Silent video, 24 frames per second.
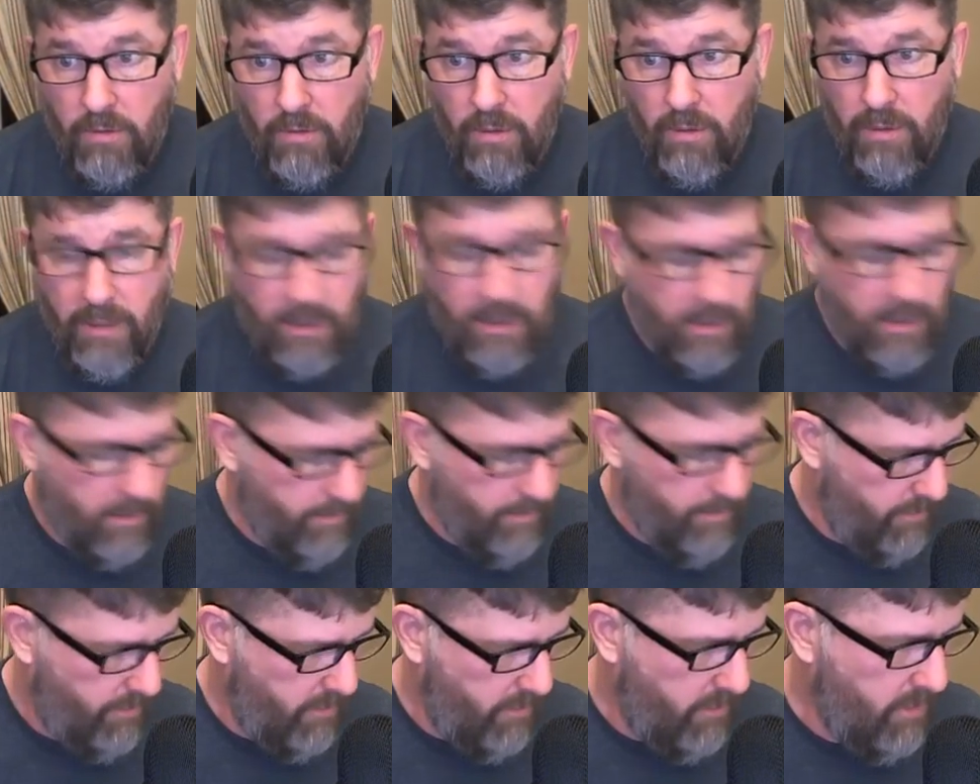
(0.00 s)

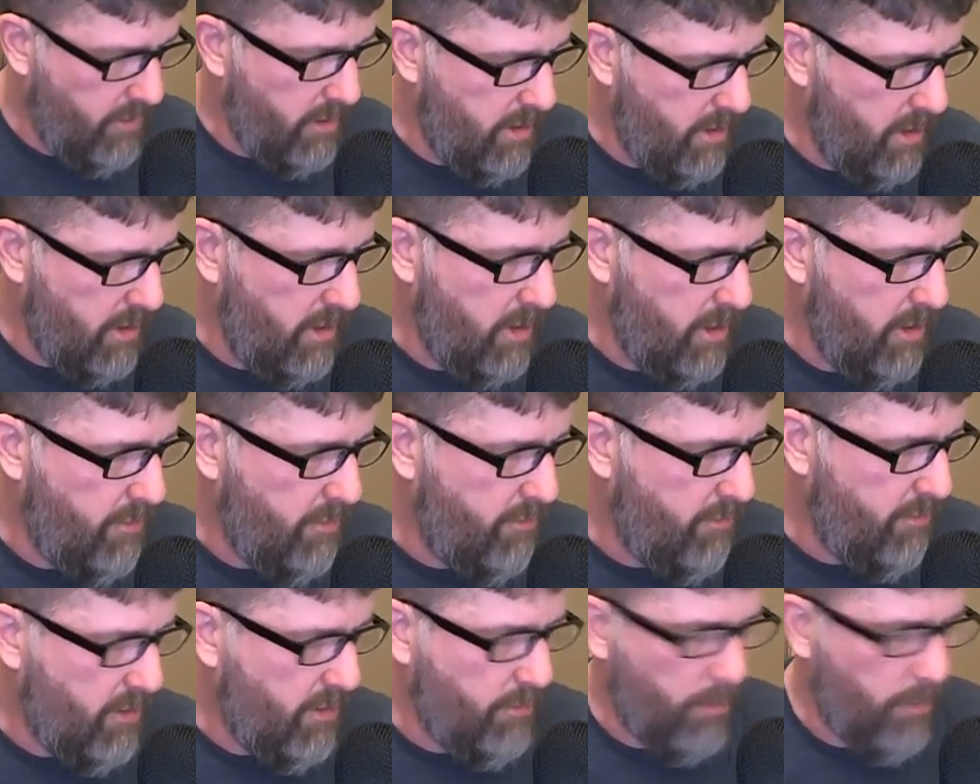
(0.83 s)
The
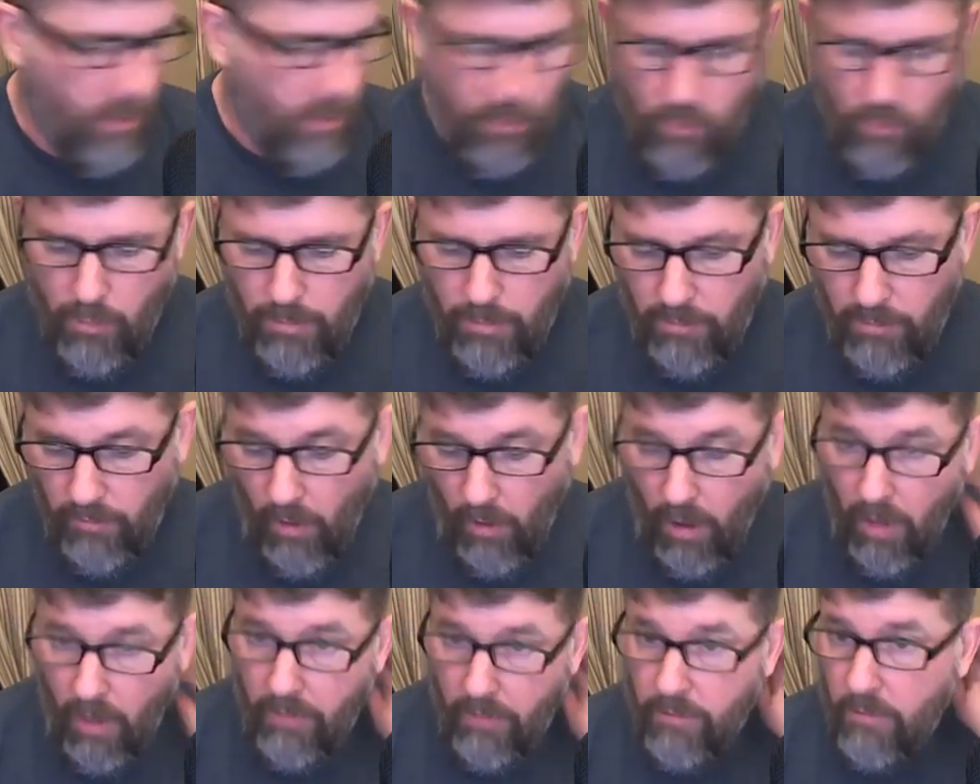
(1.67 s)
Facebook group is
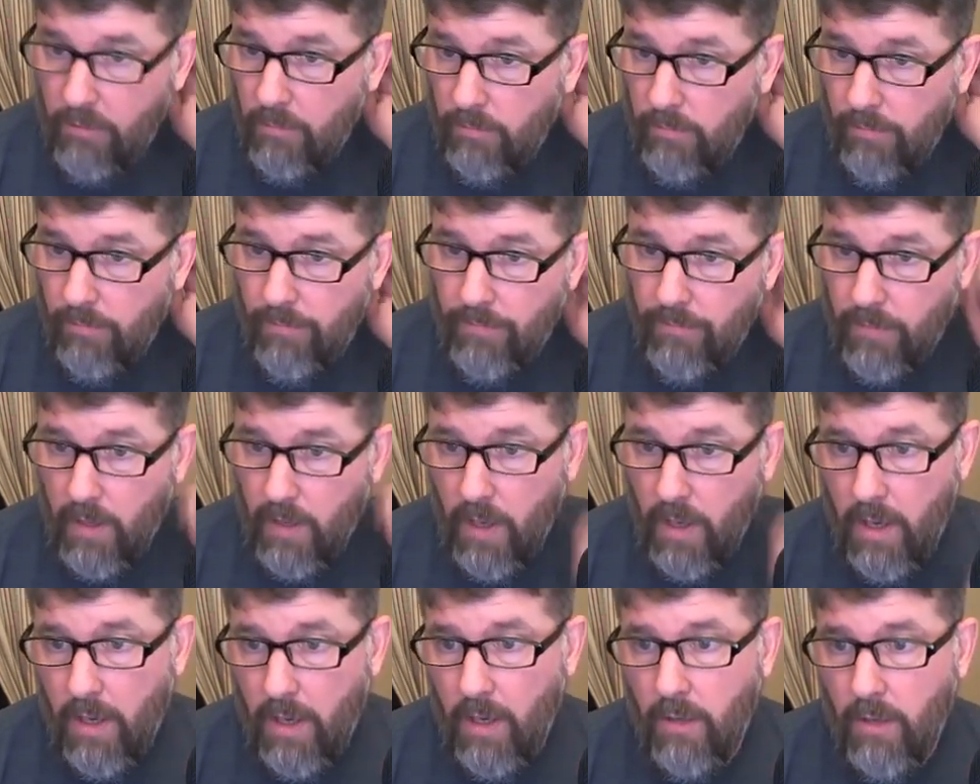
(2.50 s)
awesome,
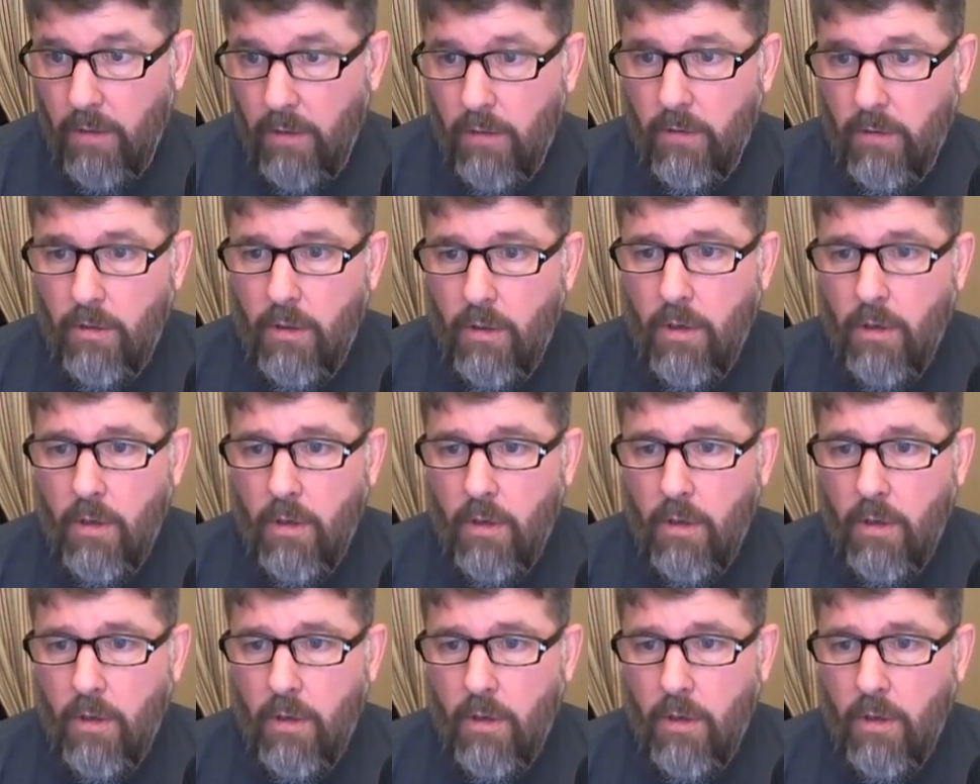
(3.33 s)
and